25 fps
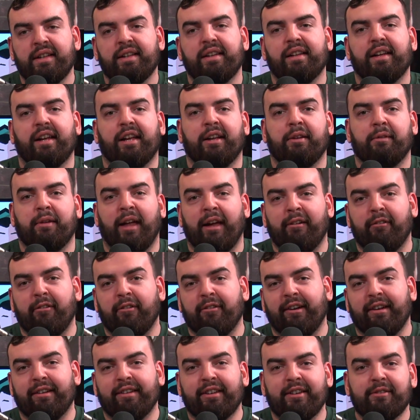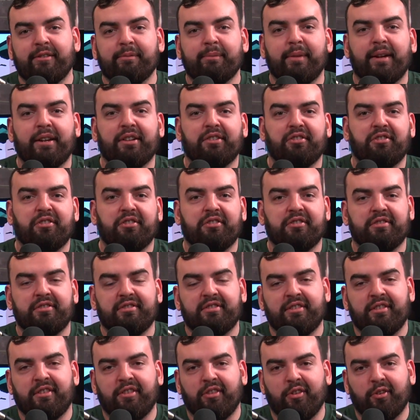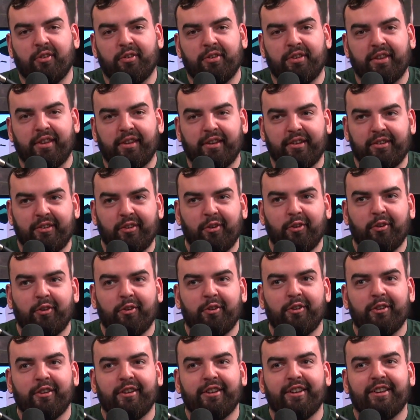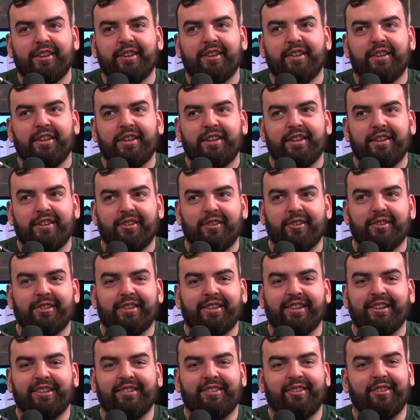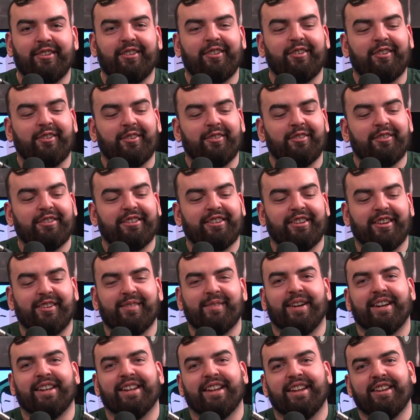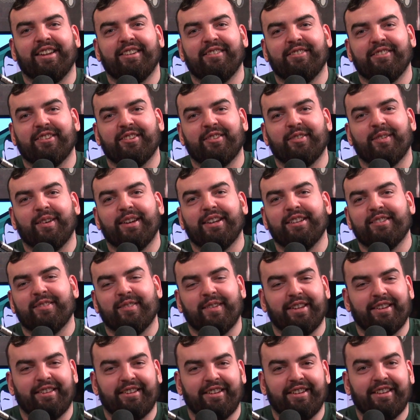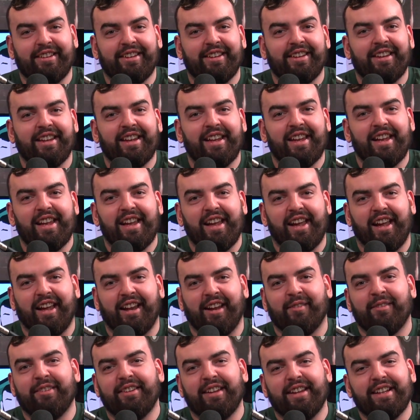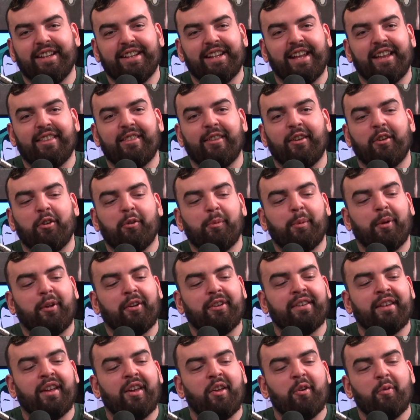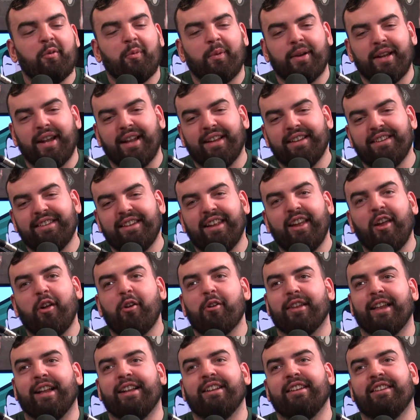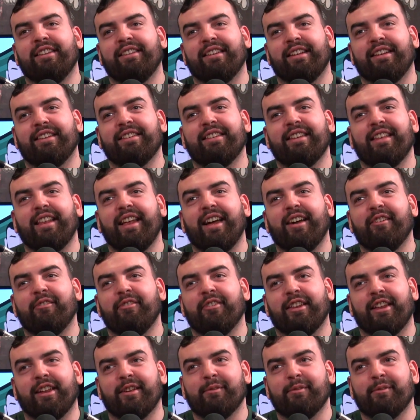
and have a wrestling match. Those are the two. Those are the two goals in my life for twenty twenty three. And I'm saying that now because when I say outlandish things like that, I feel like it